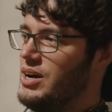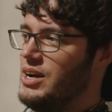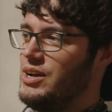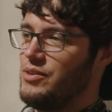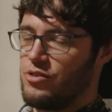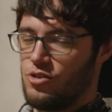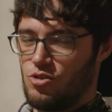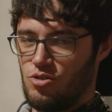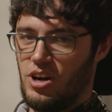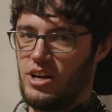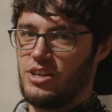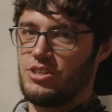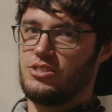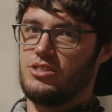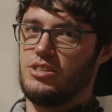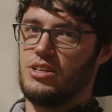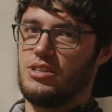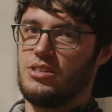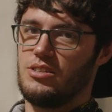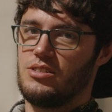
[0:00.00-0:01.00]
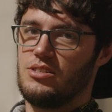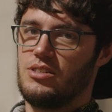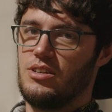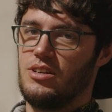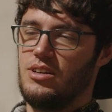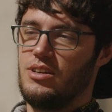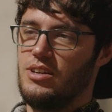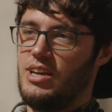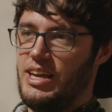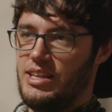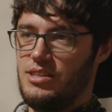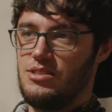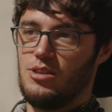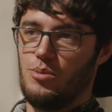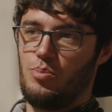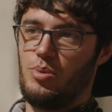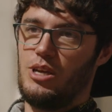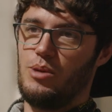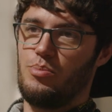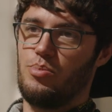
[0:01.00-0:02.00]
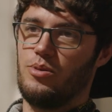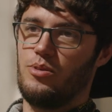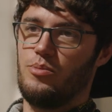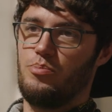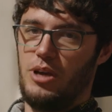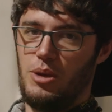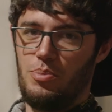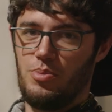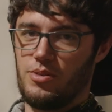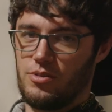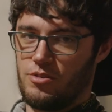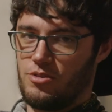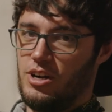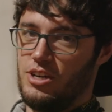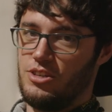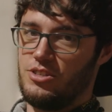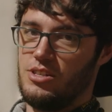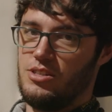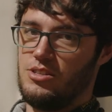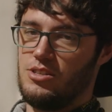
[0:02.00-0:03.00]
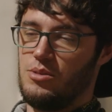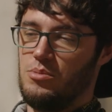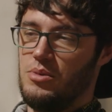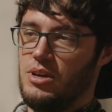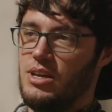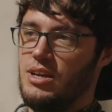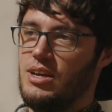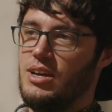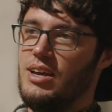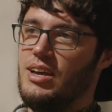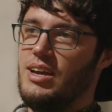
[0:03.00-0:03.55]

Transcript: I have crashed this into people. People have crashed into me.